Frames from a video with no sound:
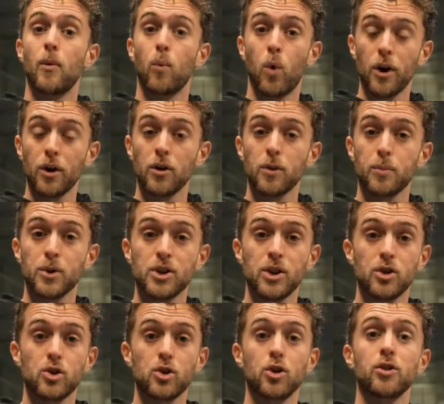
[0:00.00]

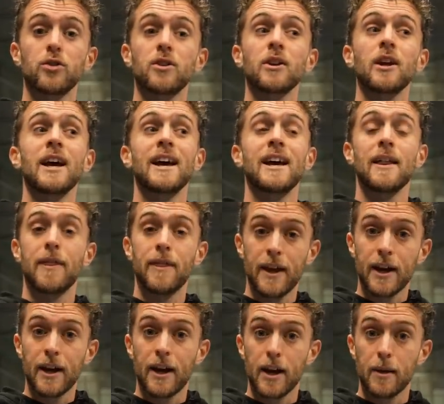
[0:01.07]
100% certain
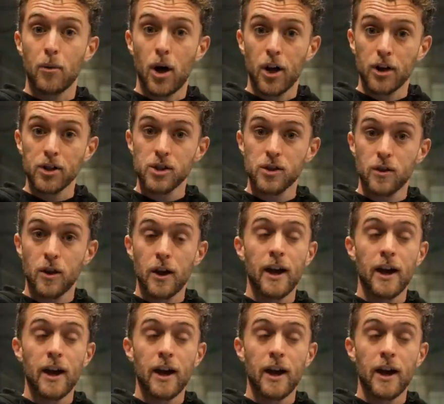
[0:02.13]
that I am honest.